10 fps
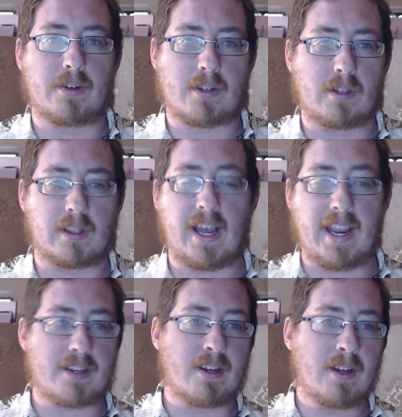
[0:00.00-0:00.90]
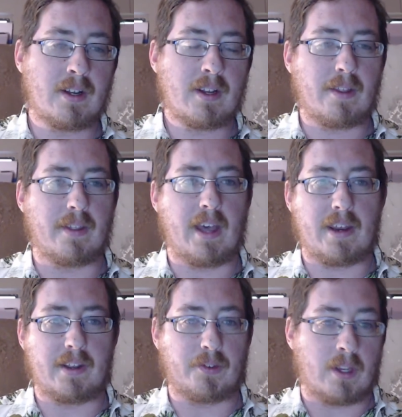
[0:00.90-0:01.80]
light that
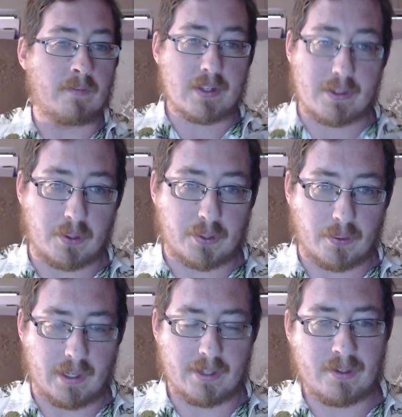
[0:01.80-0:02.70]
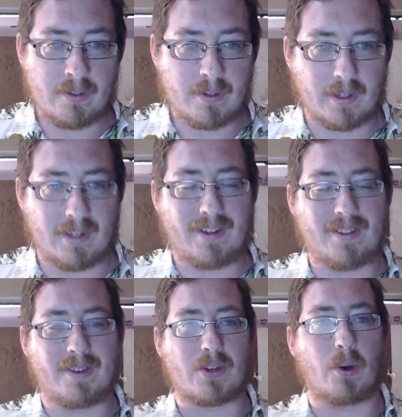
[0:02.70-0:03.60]
is invisible to us.
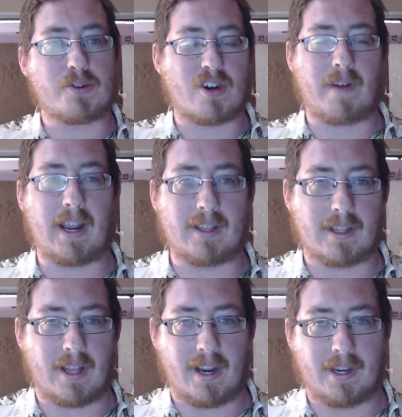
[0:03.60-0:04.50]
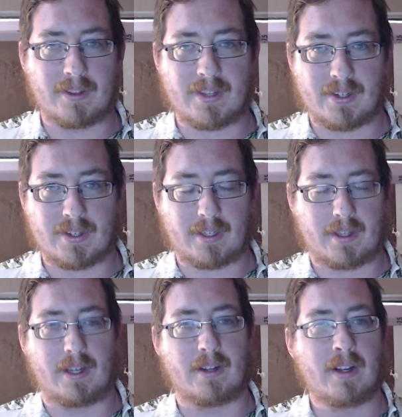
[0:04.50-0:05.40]
There's ultraviolet light and things like
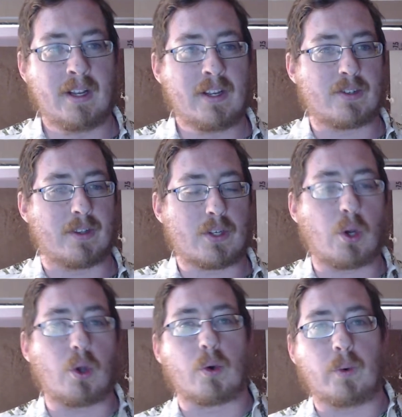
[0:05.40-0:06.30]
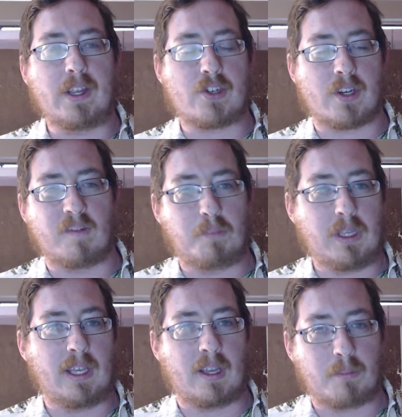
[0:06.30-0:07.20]
that. So this whole region of
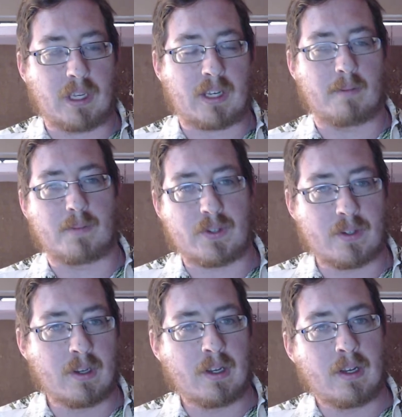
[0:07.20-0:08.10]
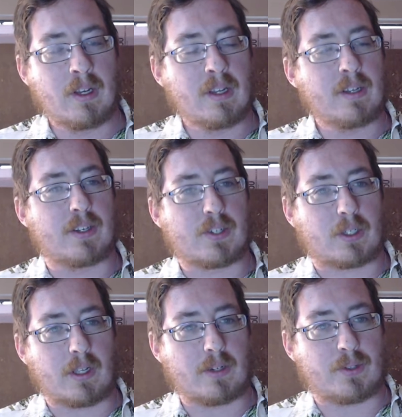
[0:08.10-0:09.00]
being becomes
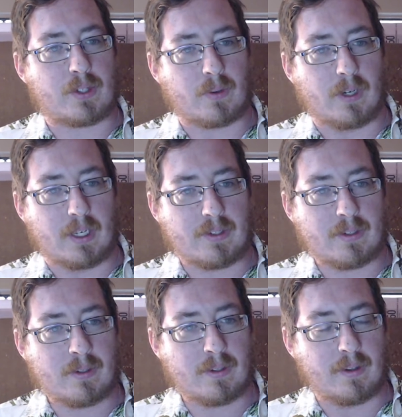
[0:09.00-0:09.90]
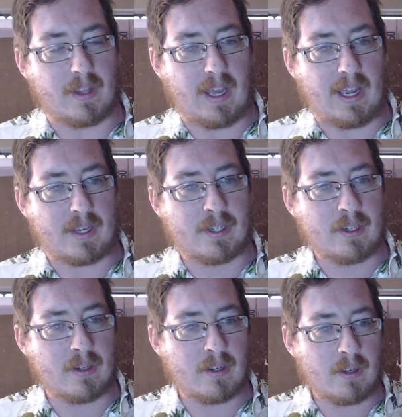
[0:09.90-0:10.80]
disclosed to us that
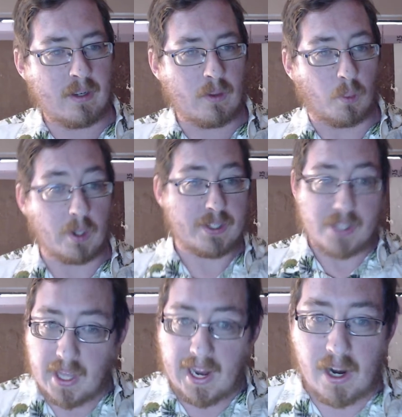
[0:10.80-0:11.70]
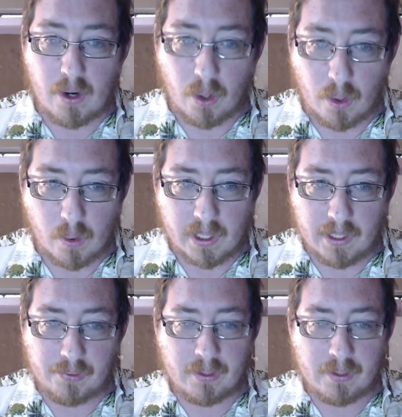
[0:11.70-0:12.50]
was there always,